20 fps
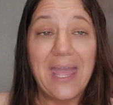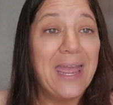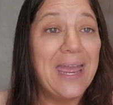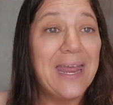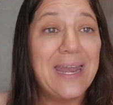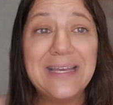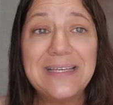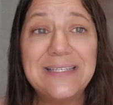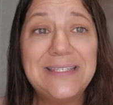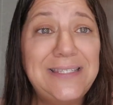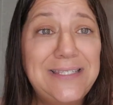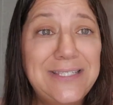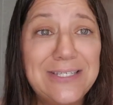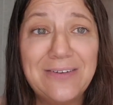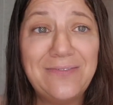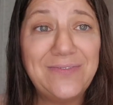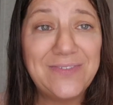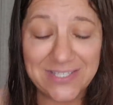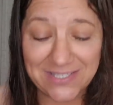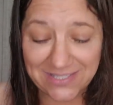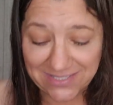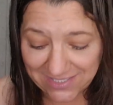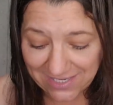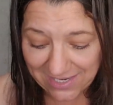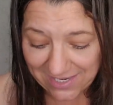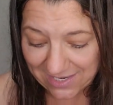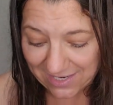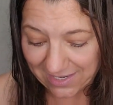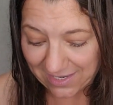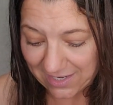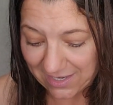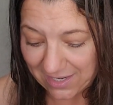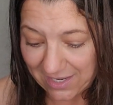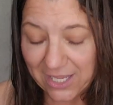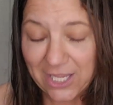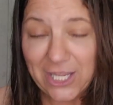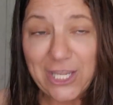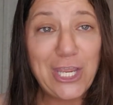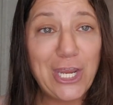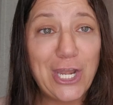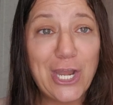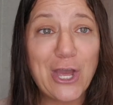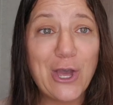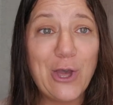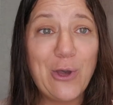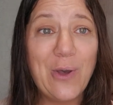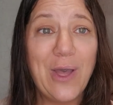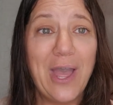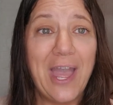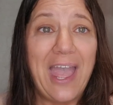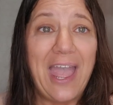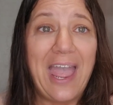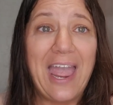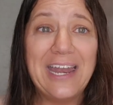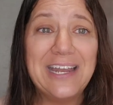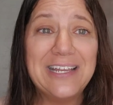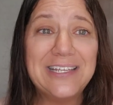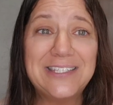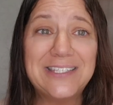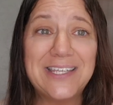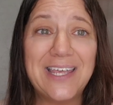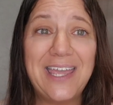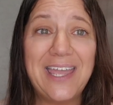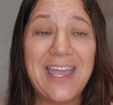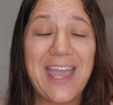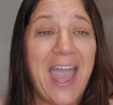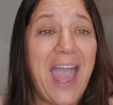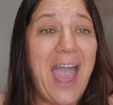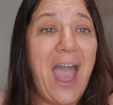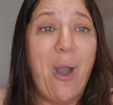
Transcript: and I still have to see it, And it's like,